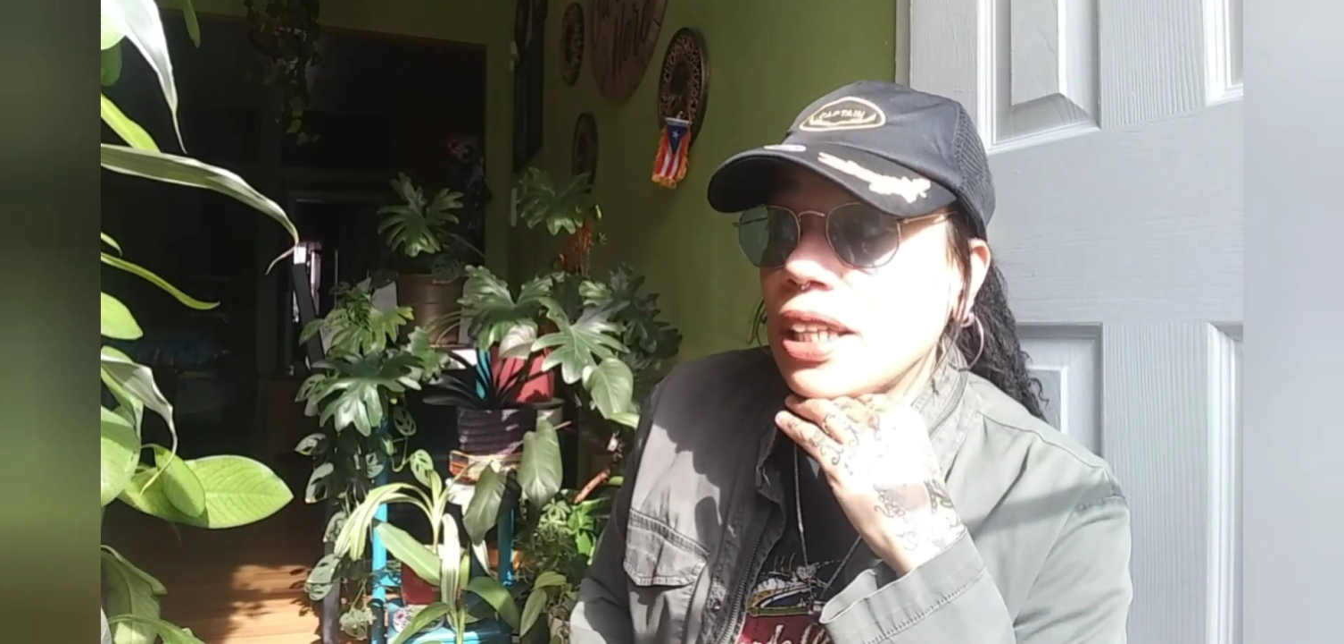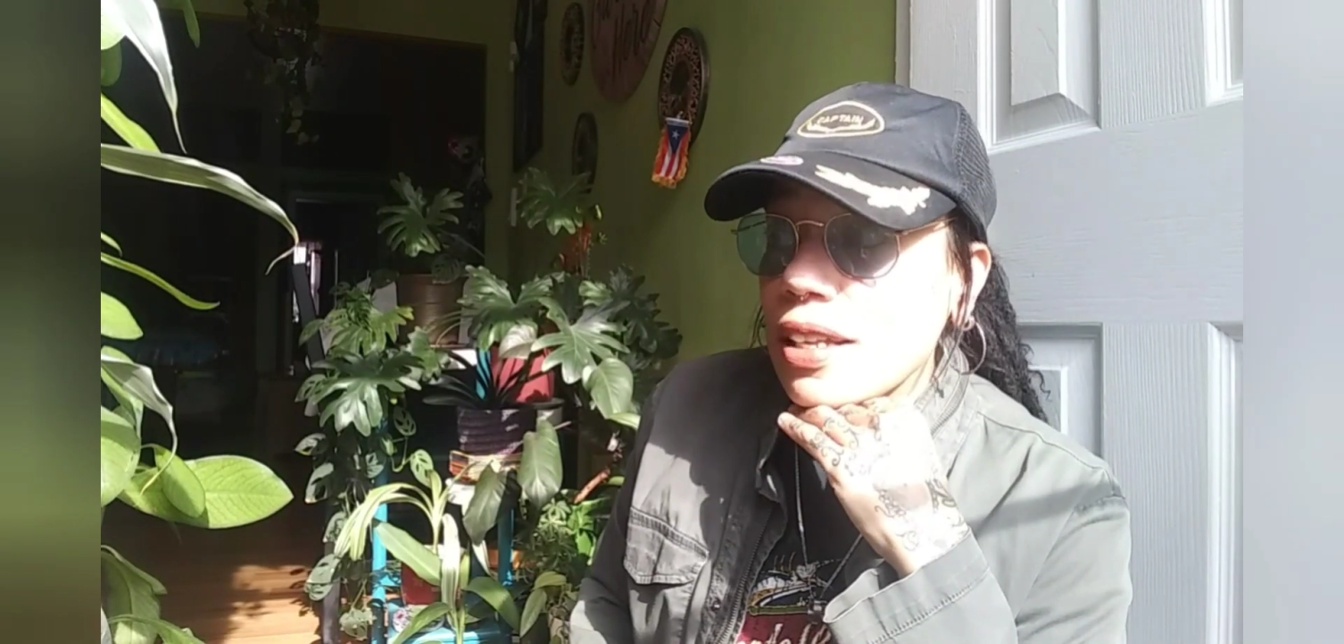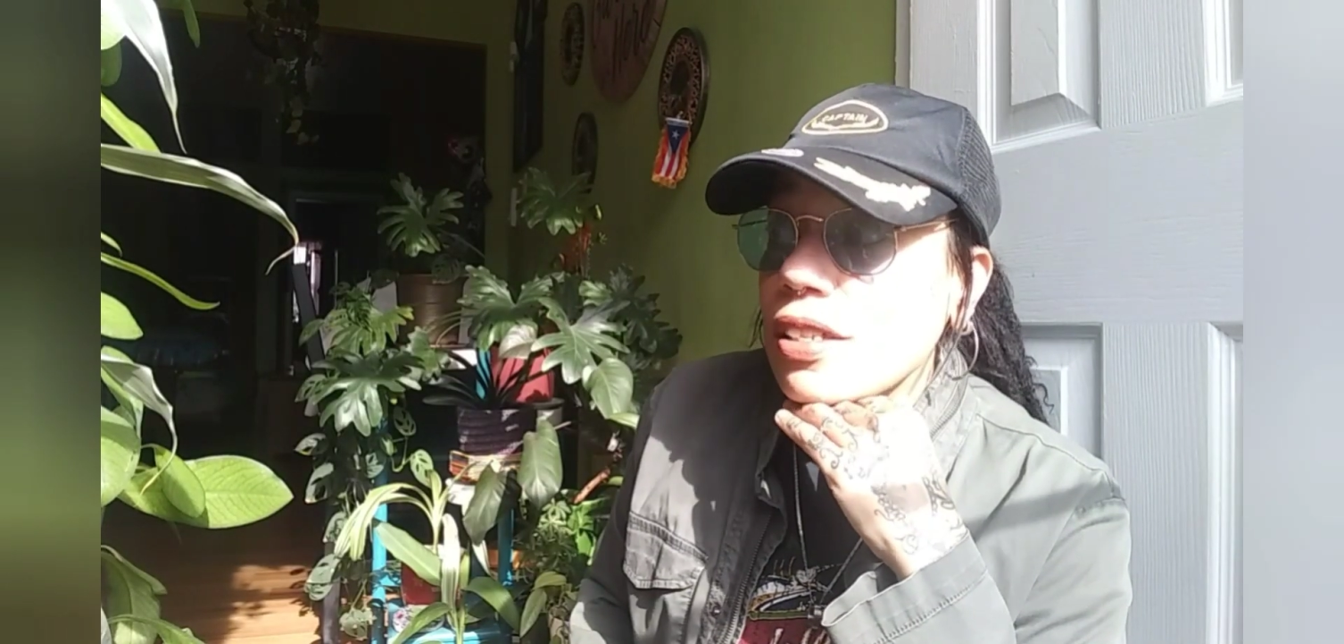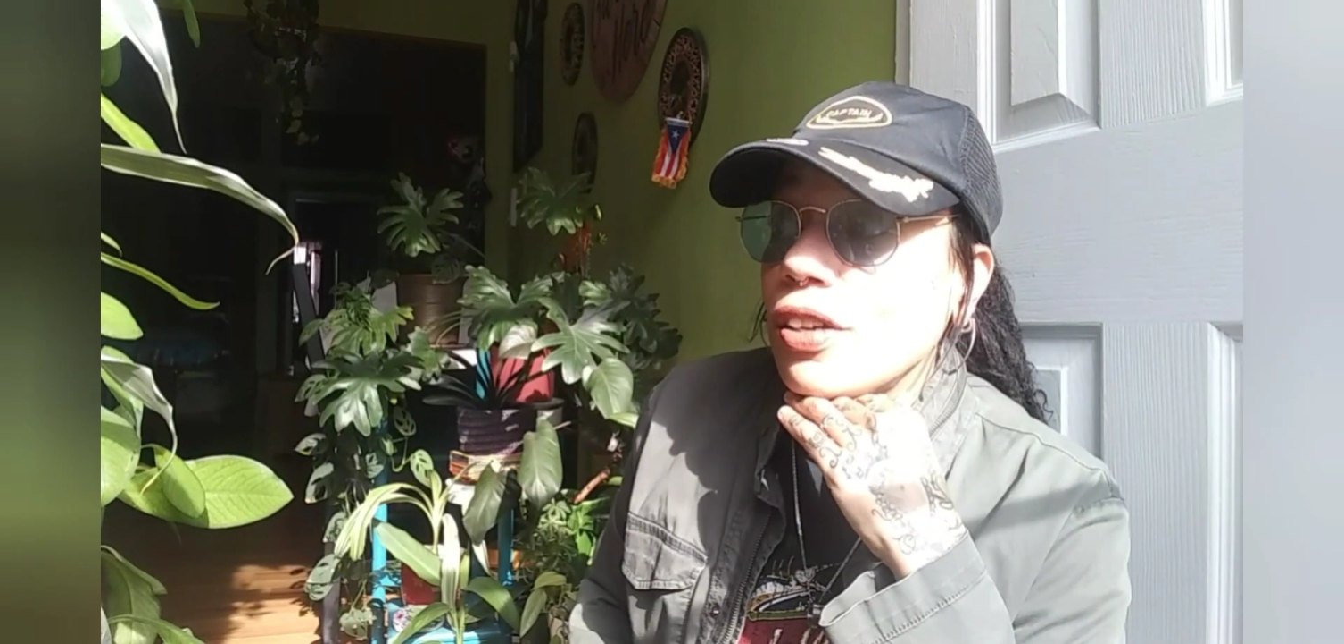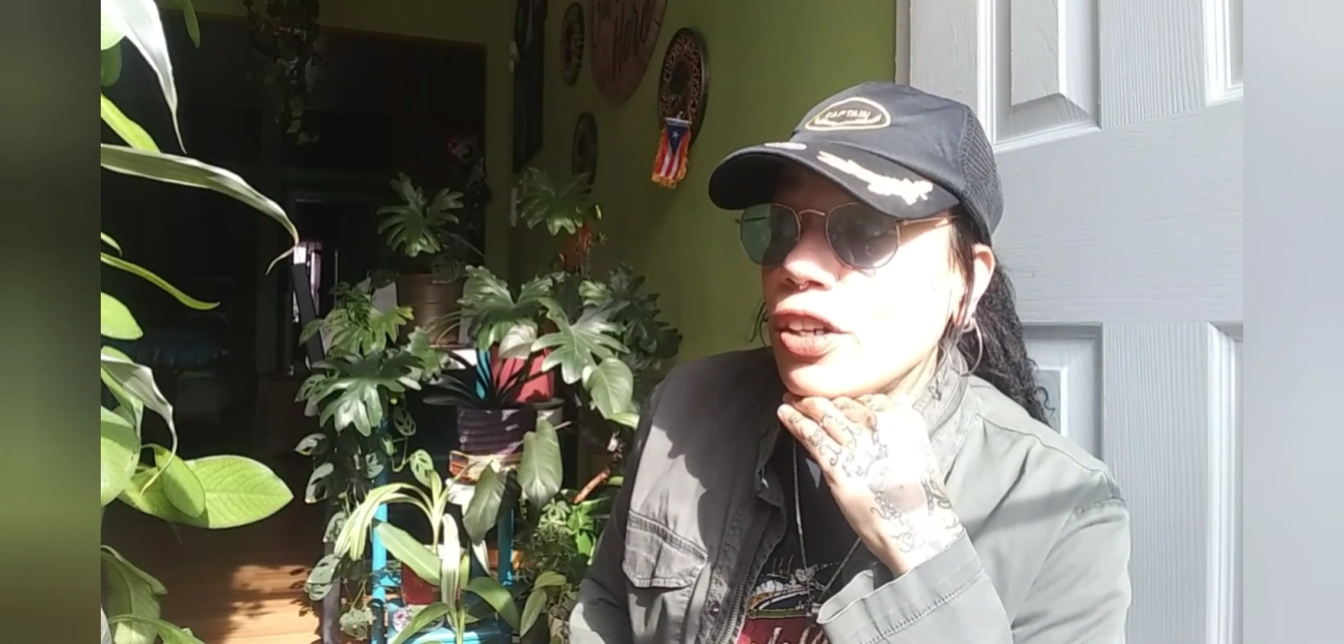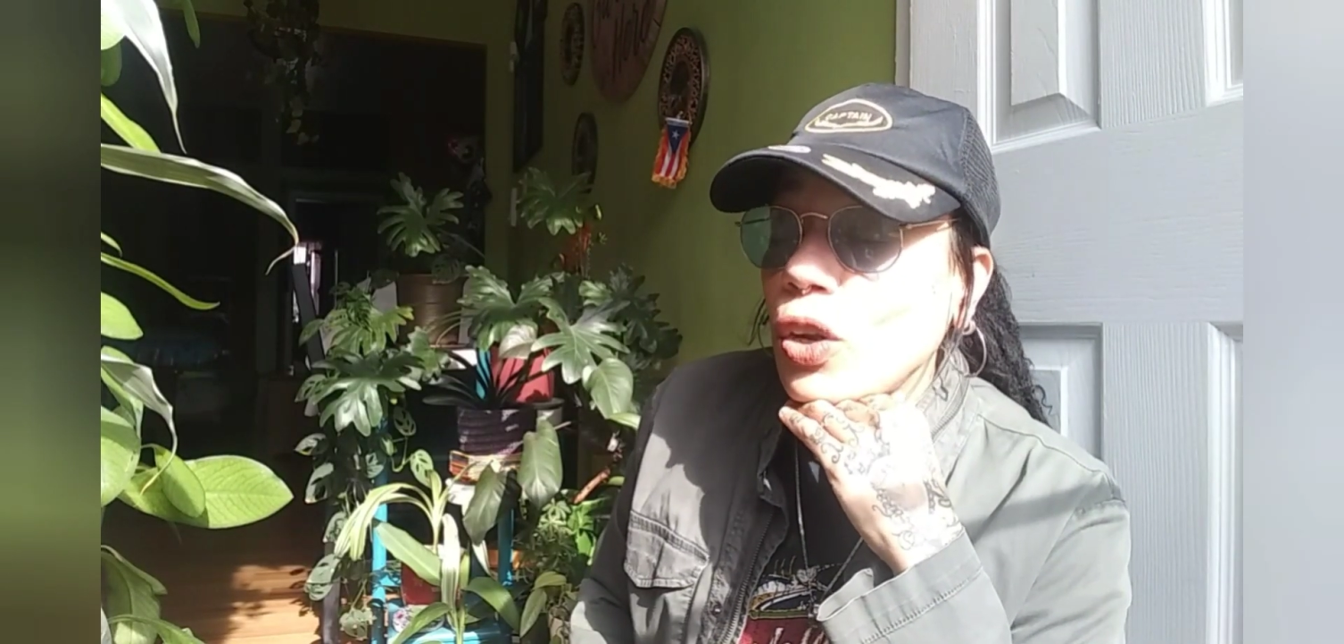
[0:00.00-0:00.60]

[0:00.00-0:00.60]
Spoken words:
that's a good